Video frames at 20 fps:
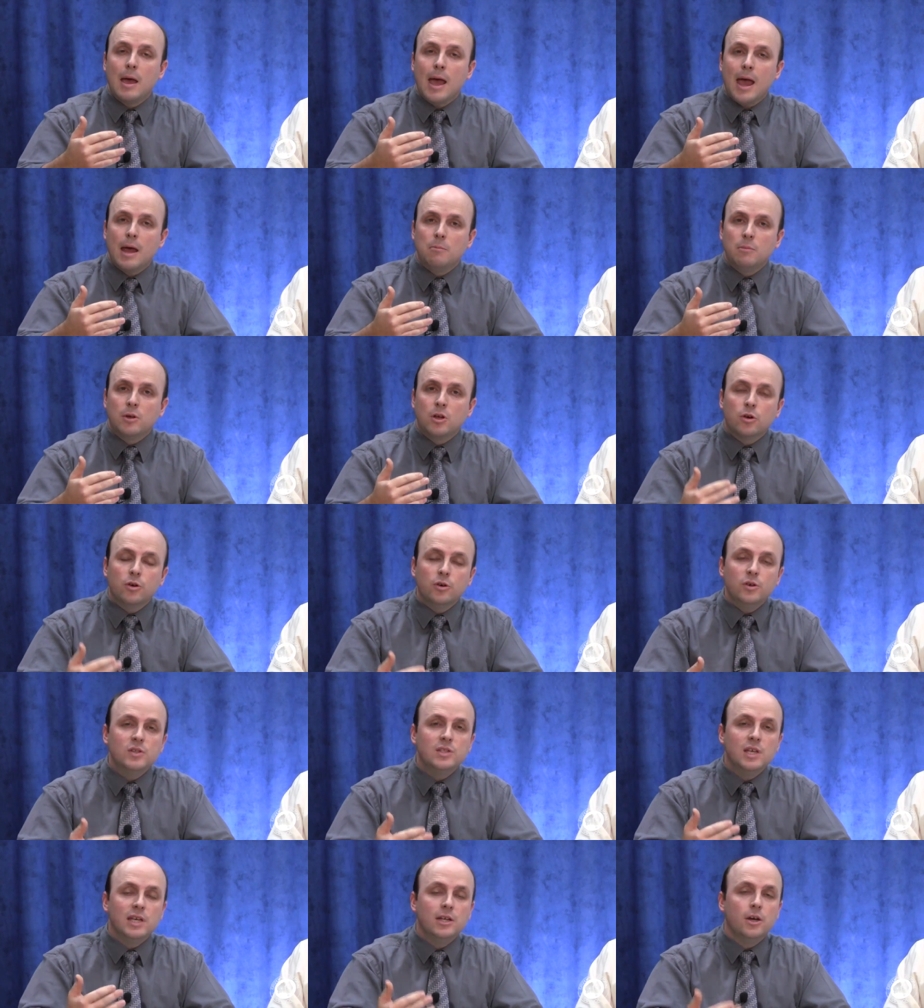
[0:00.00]
and
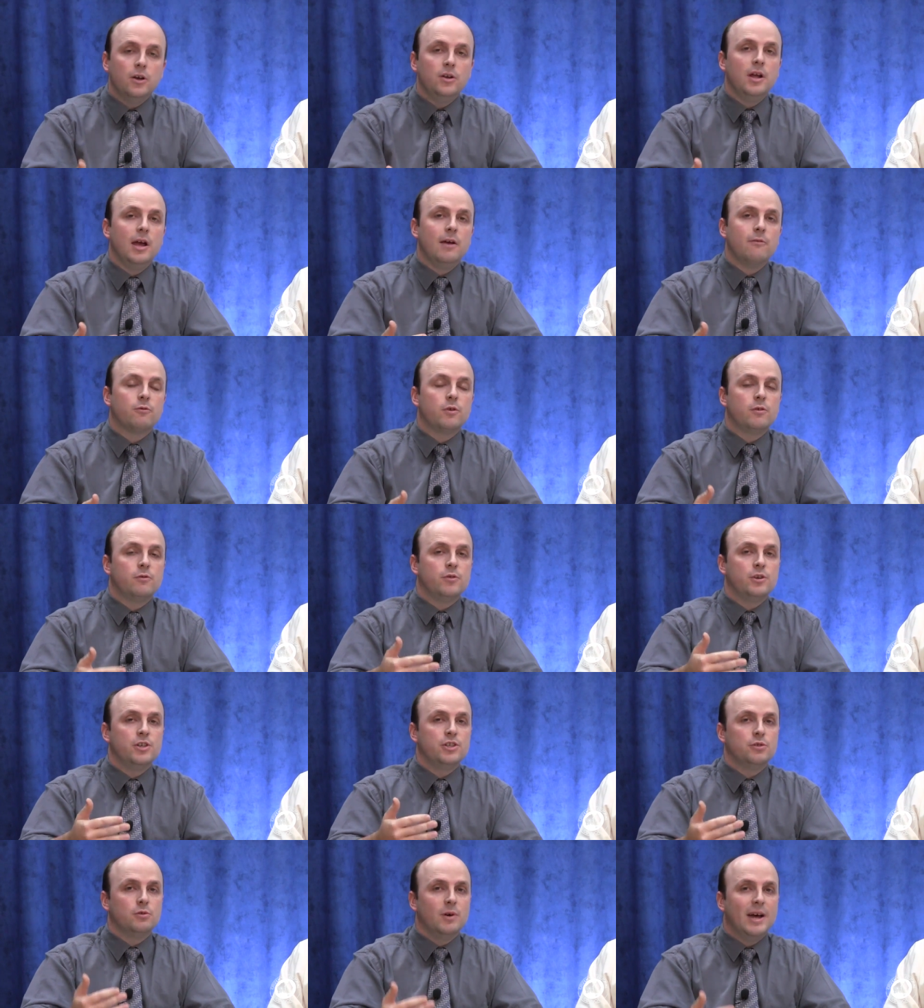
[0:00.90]
because they don't have
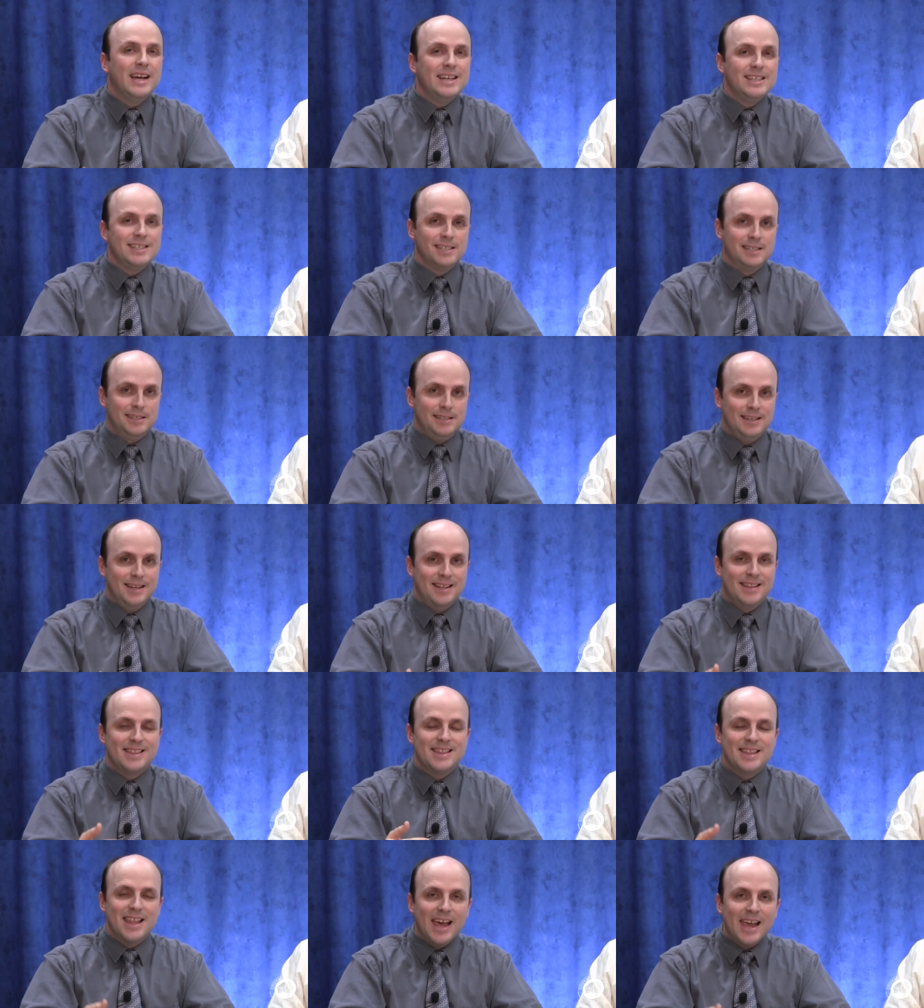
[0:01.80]
refrigeration,
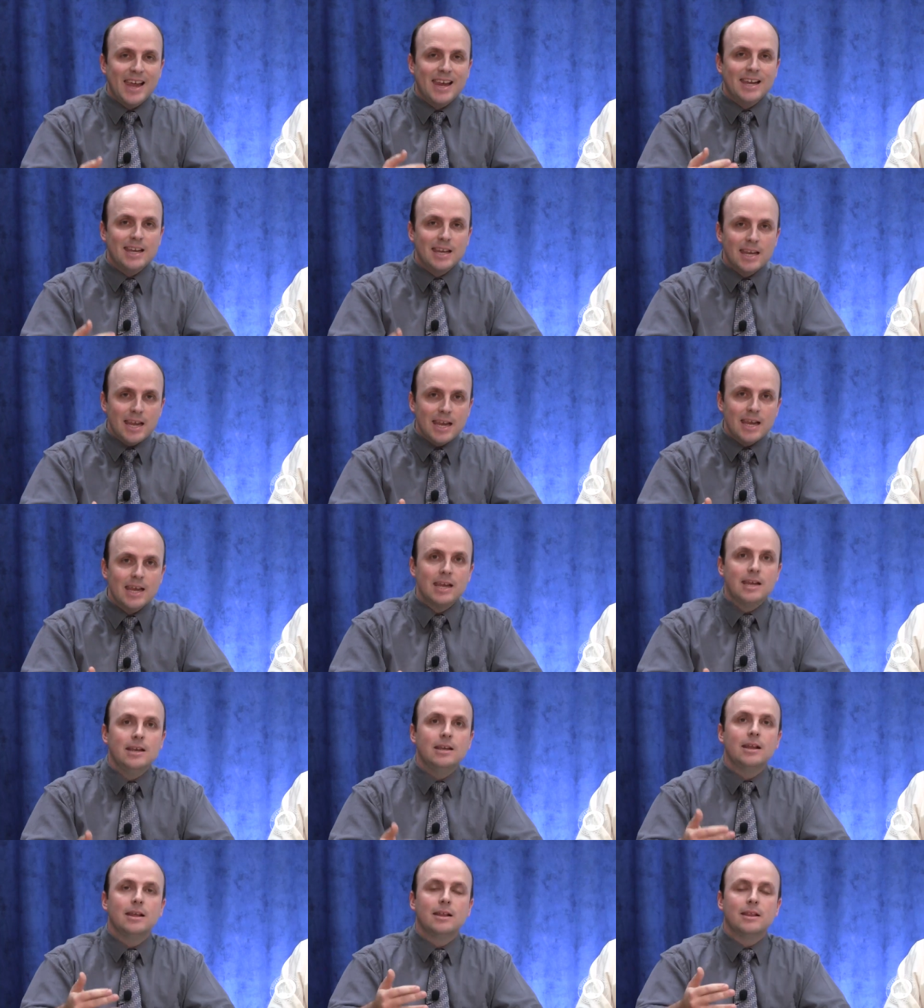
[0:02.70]
they
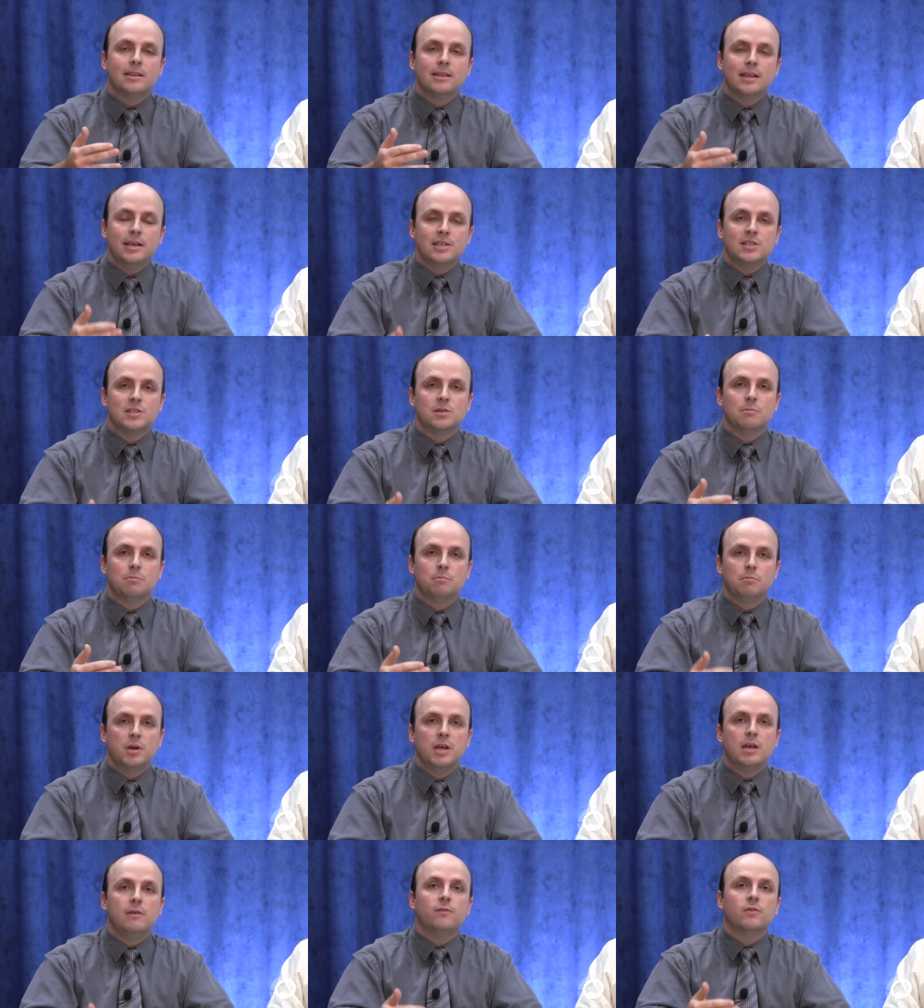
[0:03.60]
need this
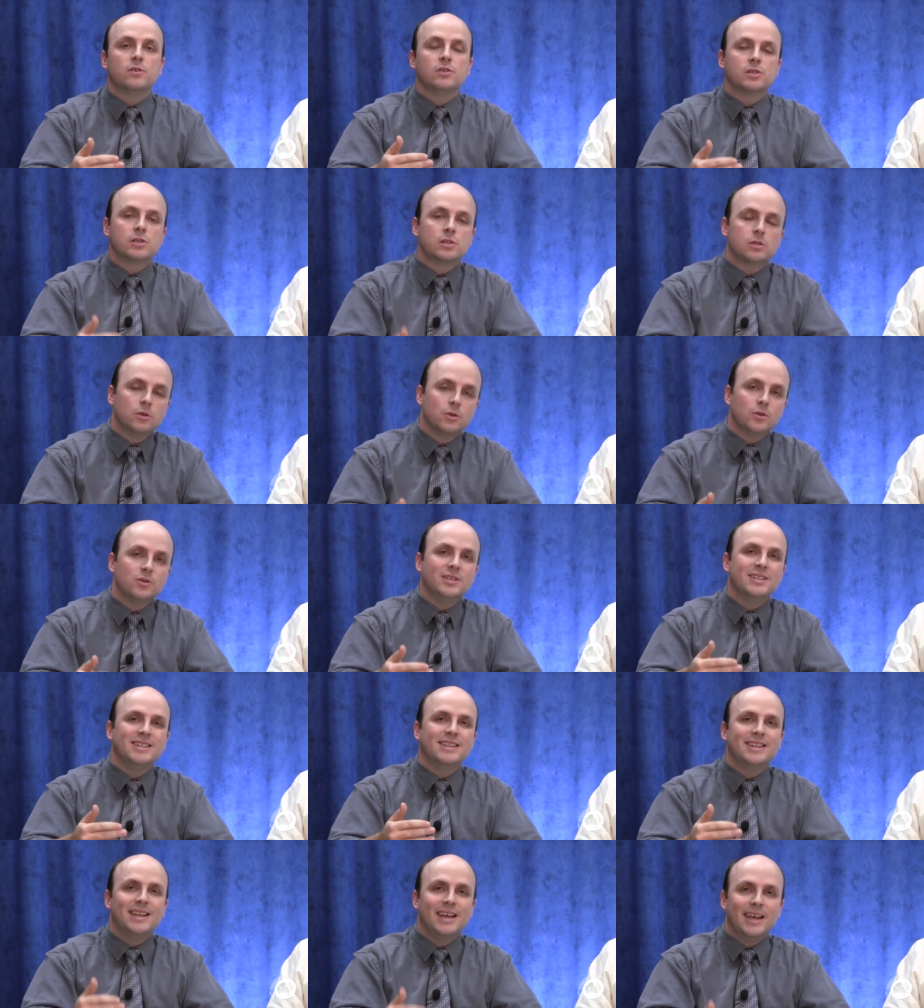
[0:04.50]
beef
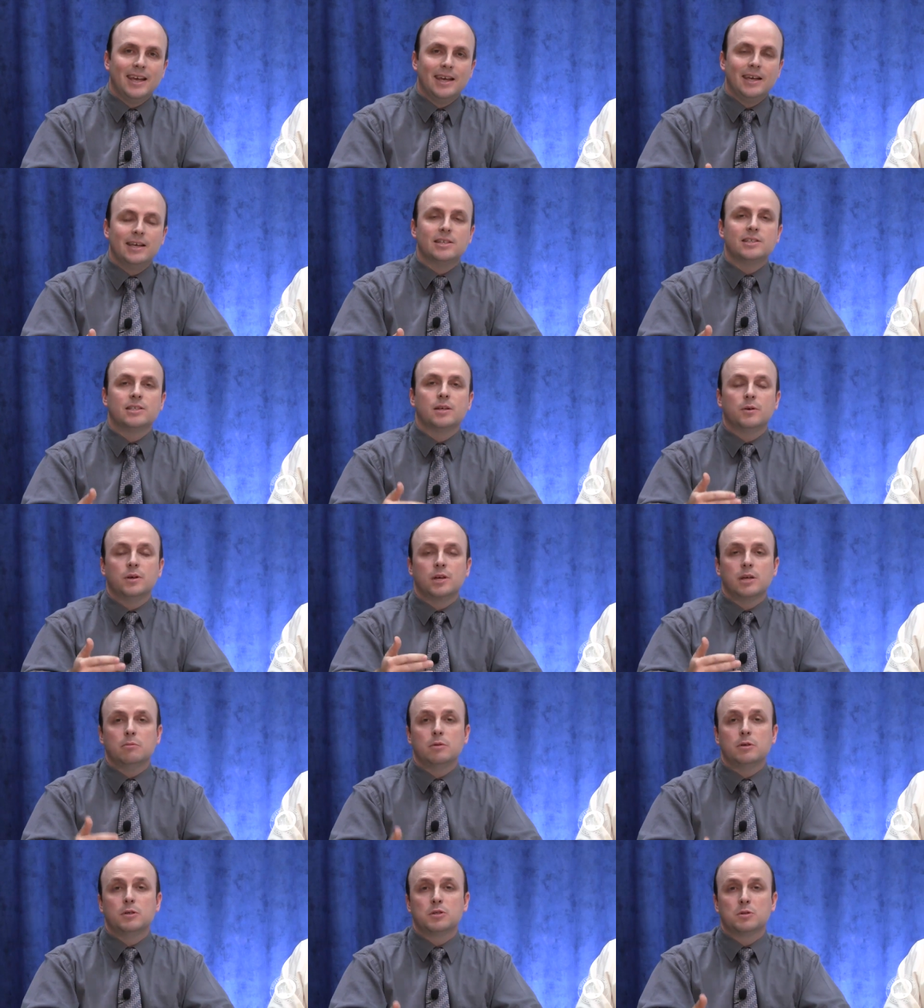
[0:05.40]
slaughtered there so it
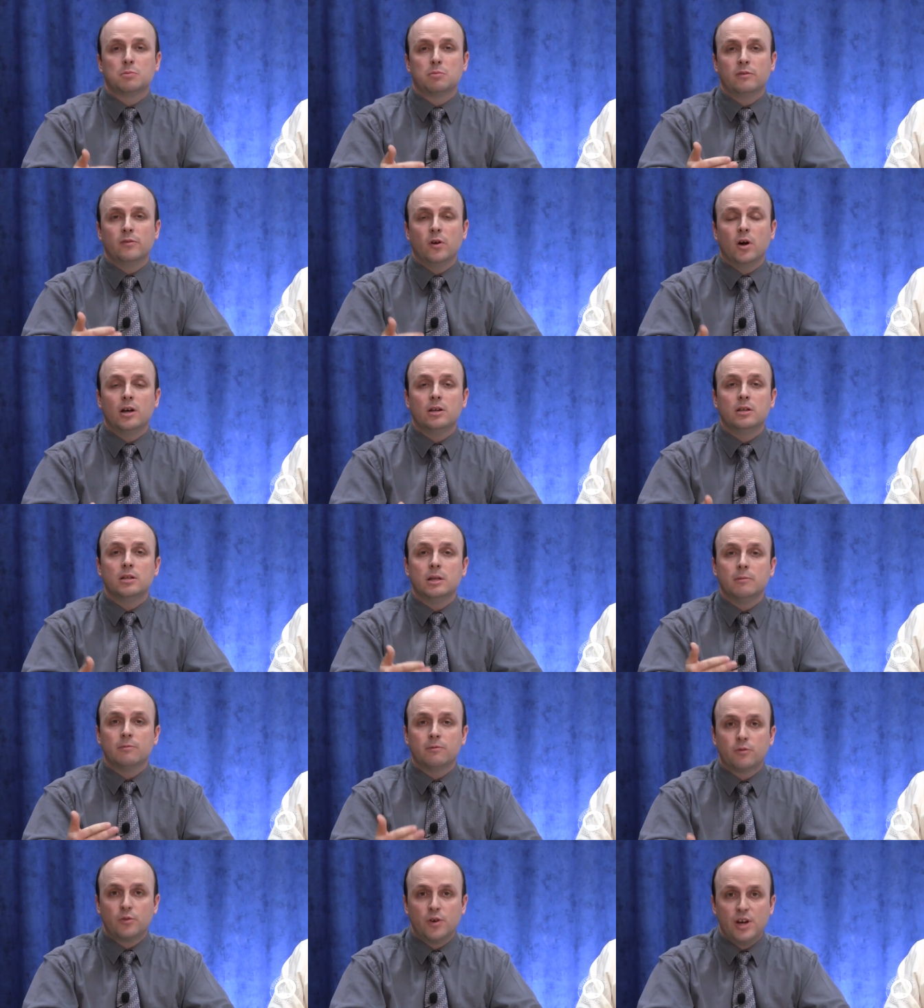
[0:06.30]
can be provided to
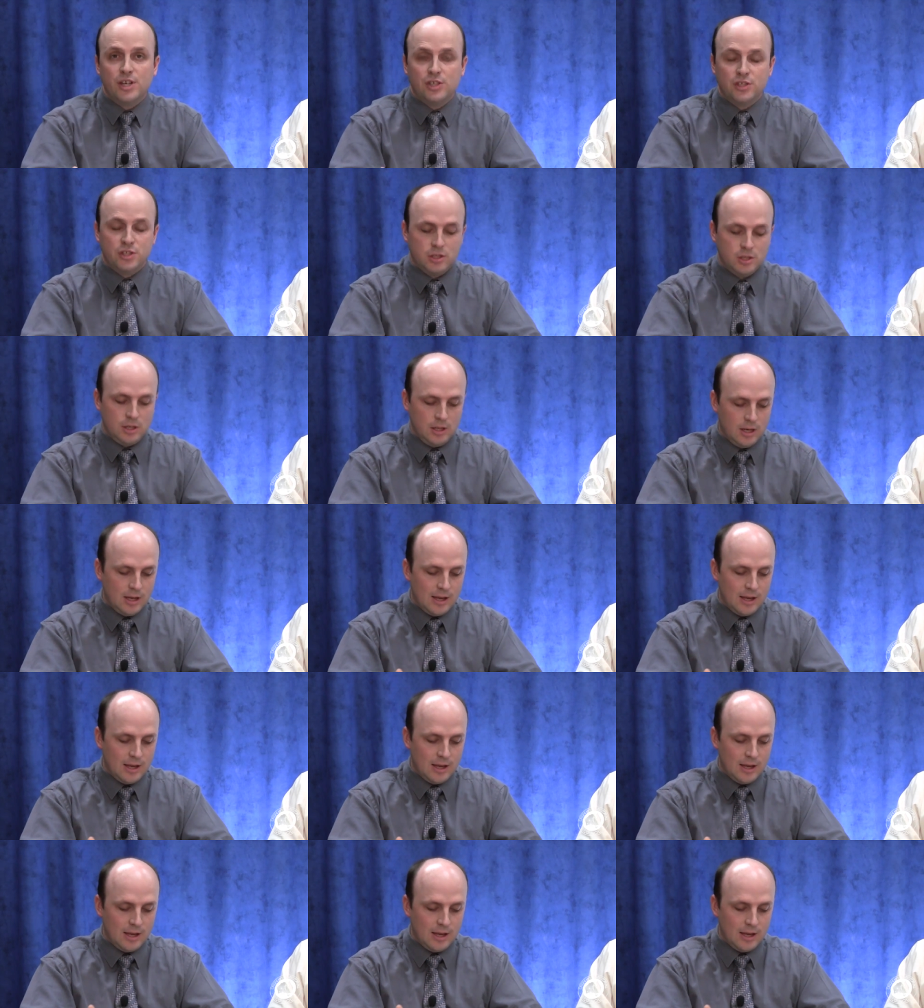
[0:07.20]
them fresh.